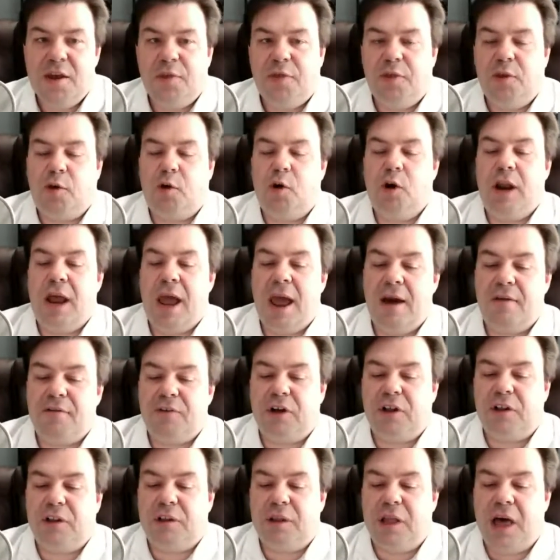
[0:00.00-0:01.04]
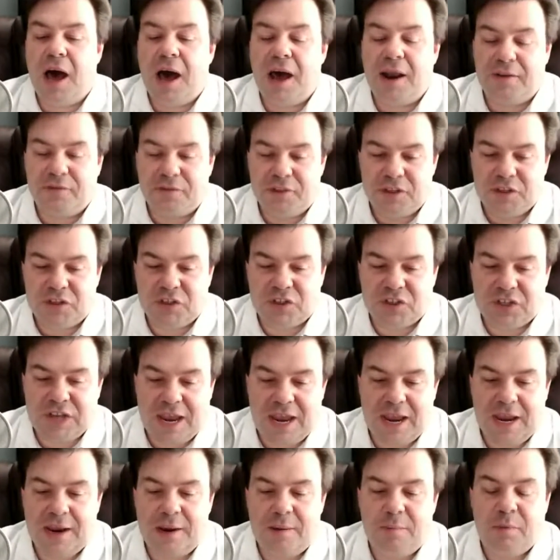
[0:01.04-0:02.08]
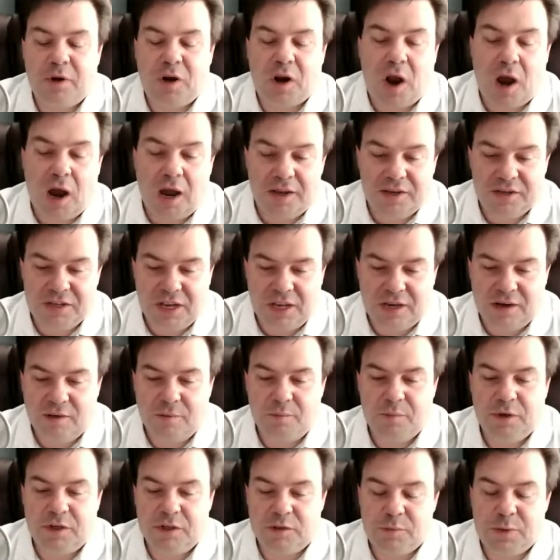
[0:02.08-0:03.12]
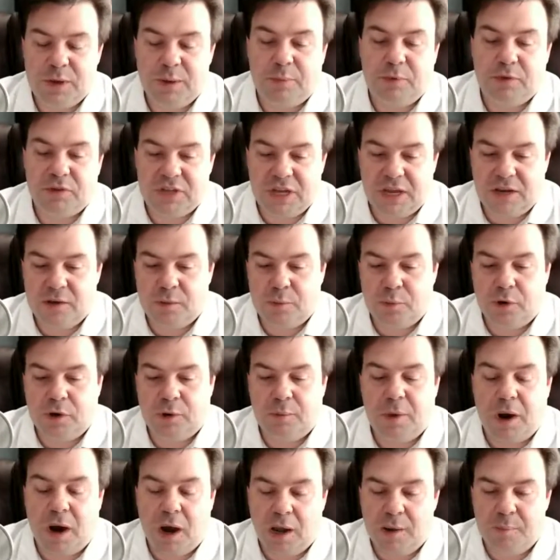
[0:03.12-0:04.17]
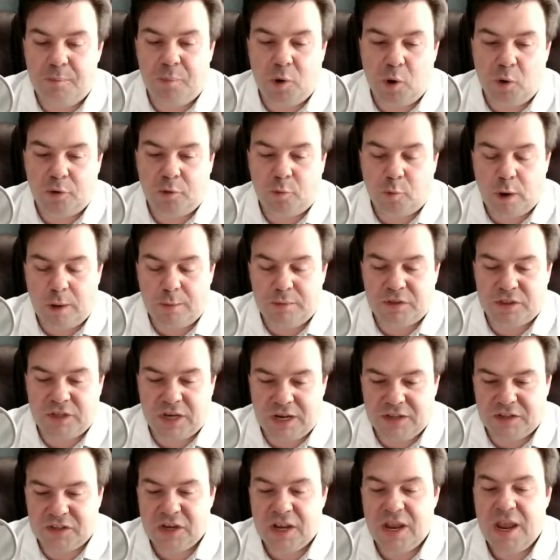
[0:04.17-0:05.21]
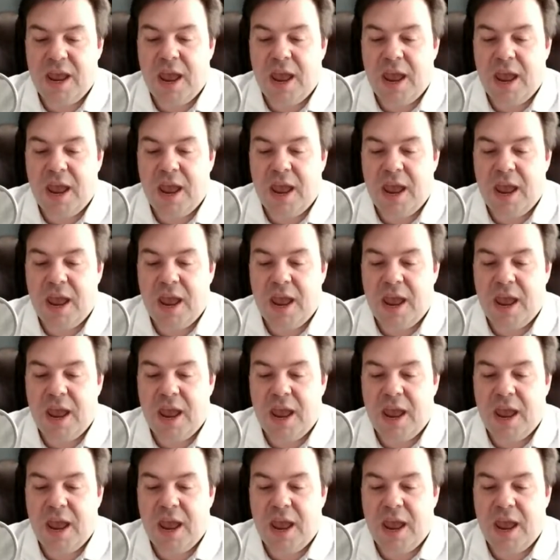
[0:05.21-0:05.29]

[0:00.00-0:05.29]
they're going to have a lot of the same content because people tend to put them on both websites,